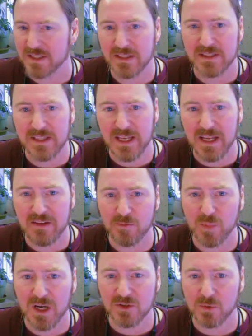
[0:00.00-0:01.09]
S to save,
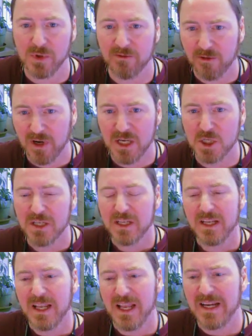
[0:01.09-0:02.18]
browser refresh.
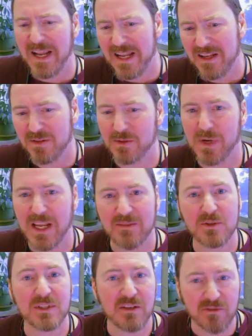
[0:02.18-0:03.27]
And now that we have
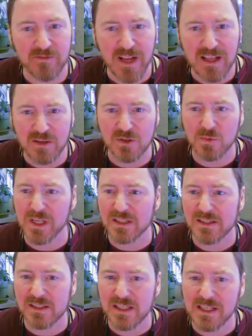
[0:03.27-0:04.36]
those different values, we
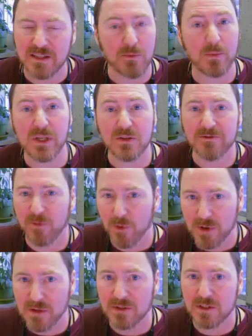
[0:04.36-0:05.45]
can see that when we use
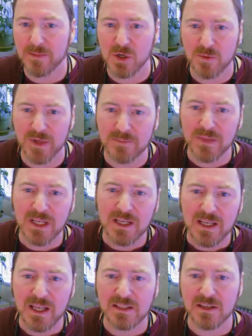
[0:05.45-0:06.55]
four units of measurement,
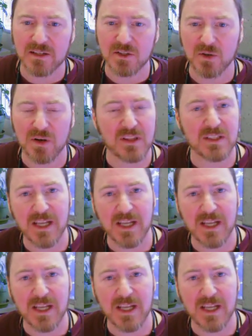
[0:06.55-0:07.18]
it's going to start in